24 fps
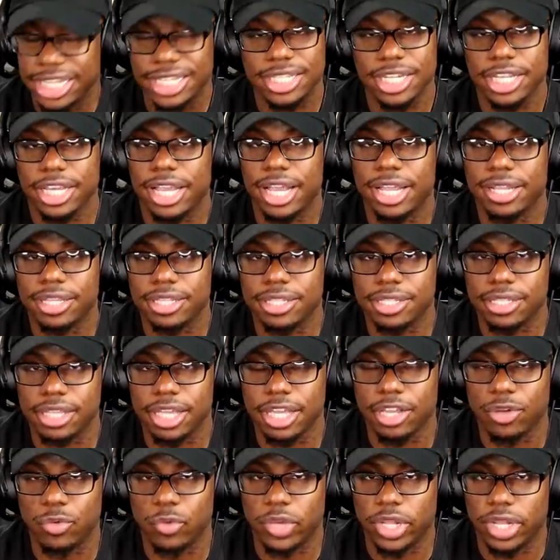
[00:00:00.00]
Disney got this
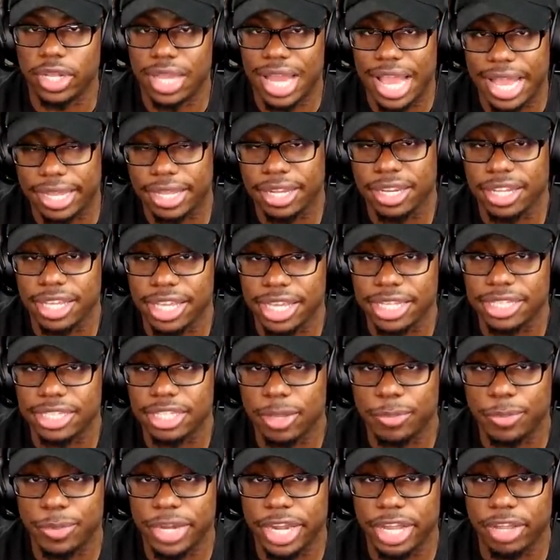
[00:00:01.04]
thing with locking kids
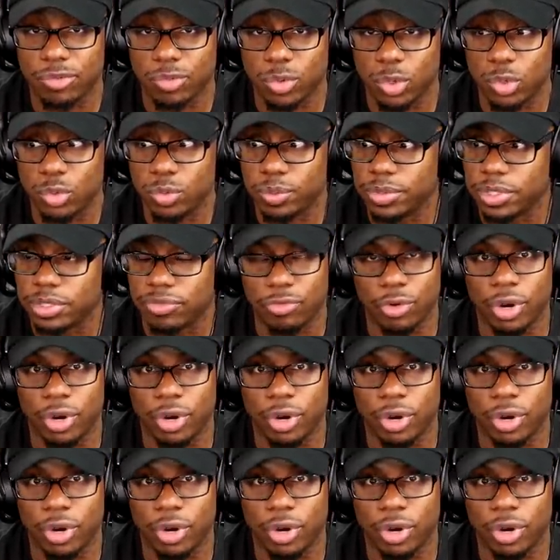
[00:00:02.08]
up in their rooms